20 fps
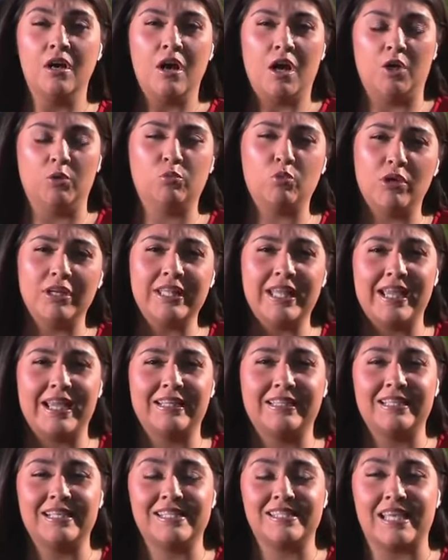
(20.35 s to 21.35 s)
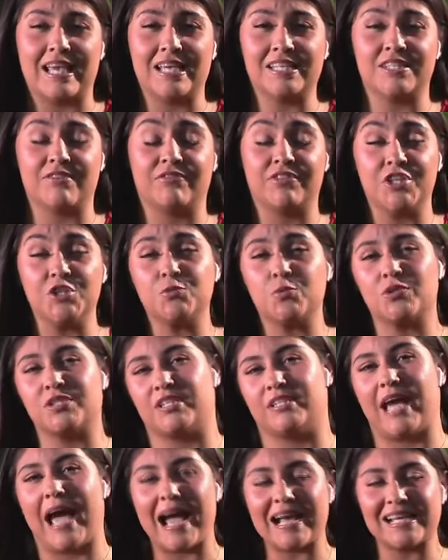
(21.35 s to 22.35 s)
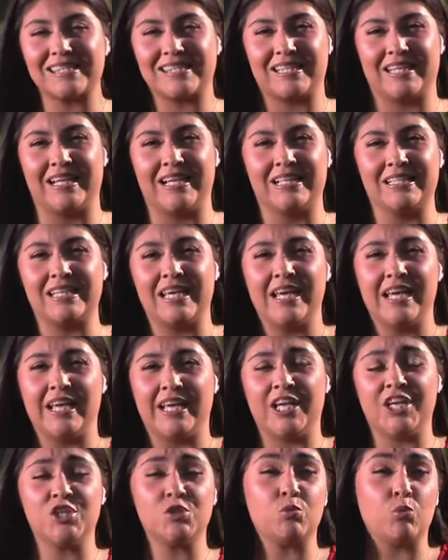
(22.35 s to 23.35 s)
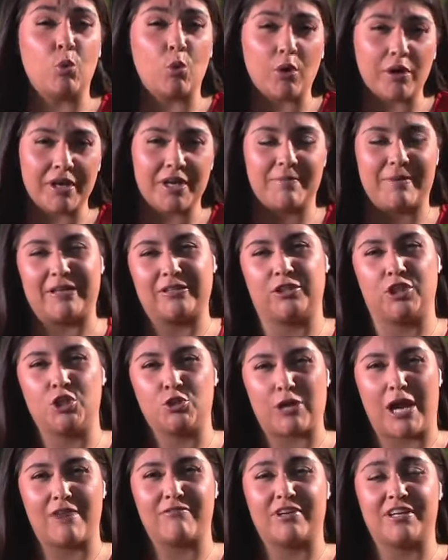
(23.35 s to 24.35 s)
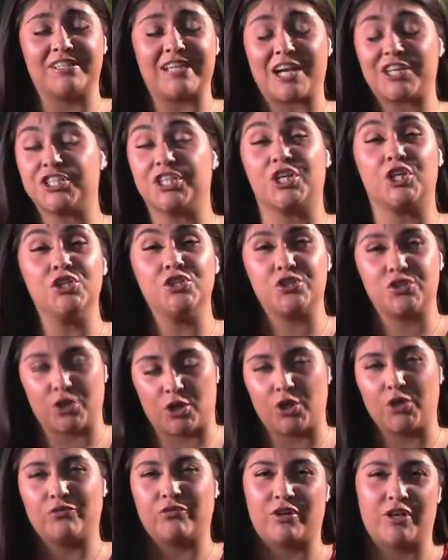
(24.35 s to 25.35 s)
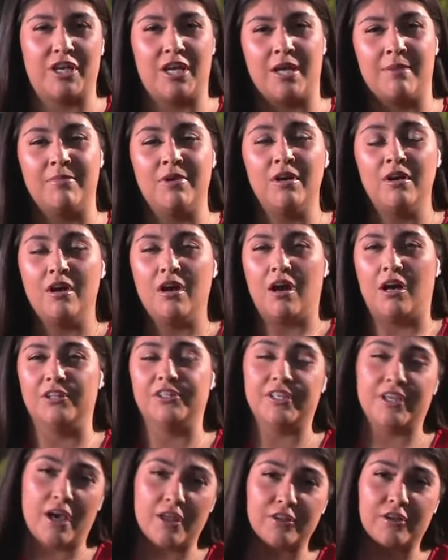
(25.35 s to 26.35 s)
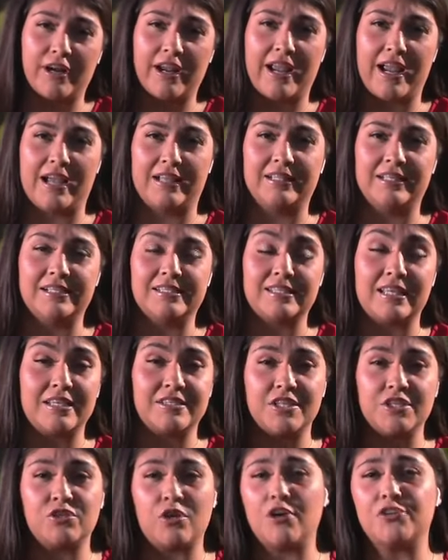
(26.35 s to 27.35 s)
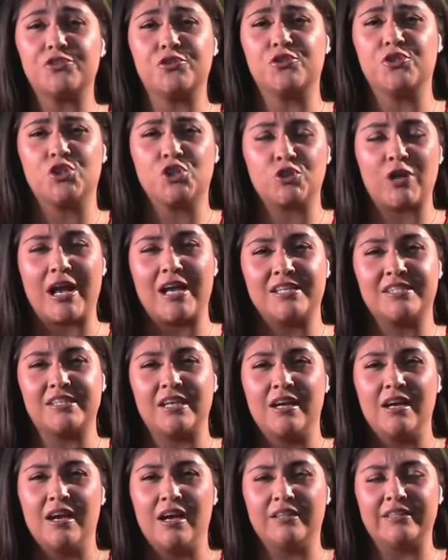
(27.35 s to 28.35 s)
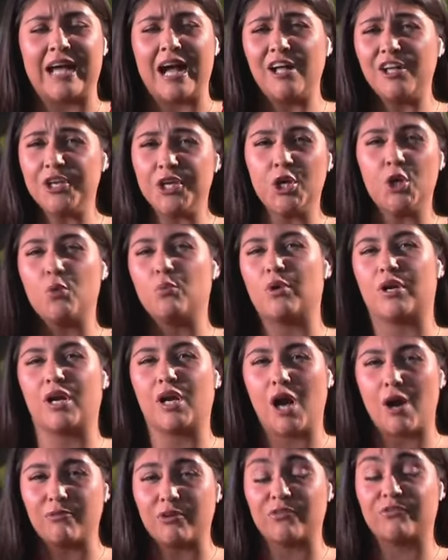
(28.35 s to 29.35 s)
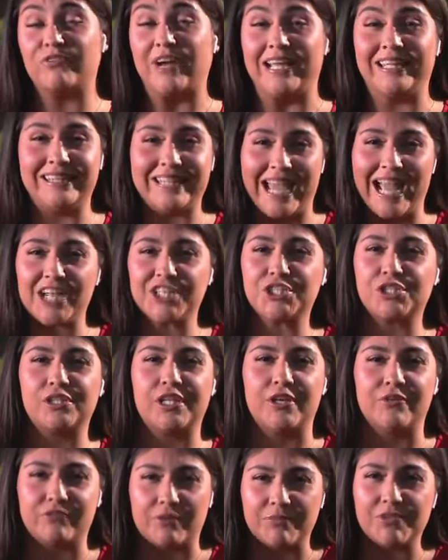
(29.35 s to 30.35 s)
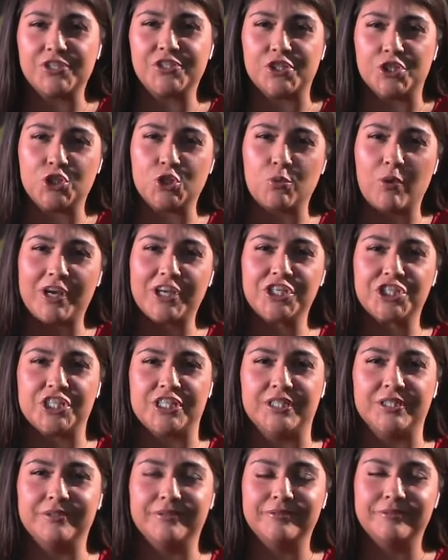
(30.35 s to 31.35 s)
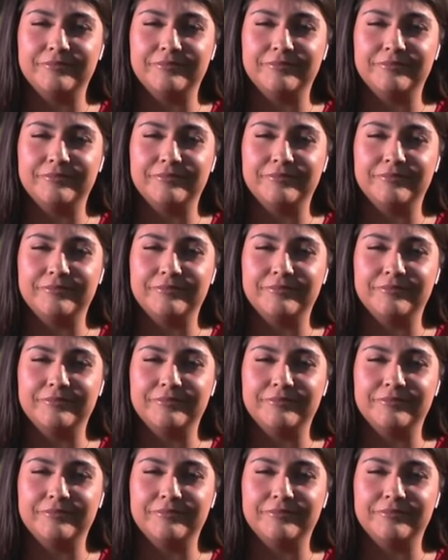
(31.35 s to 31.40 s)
On one hand, he says if this was an accident, he's worried about the driver. He's actually concerned for him. On the other hand, he says he's also stressed on how he'll recover financially from this situation.